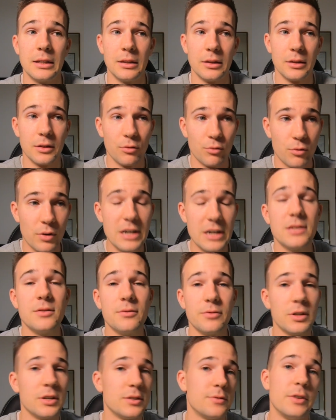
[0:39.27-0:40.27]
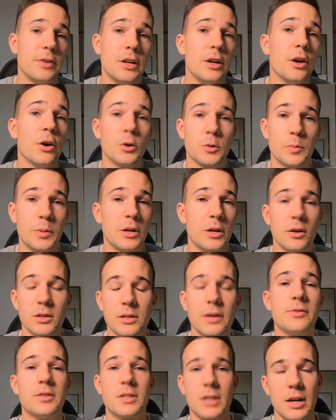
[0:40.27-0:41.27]
The reason for this video is because
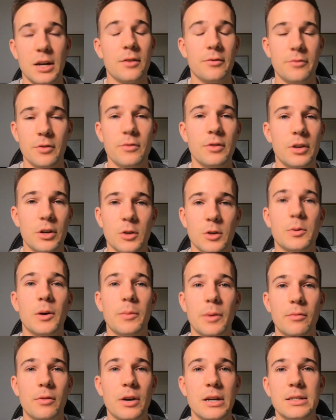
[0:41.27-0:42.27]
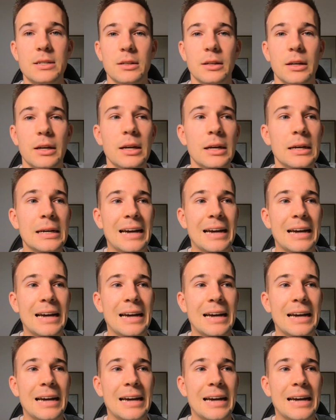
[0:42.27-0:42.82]
I've seen a few videos pop up recently,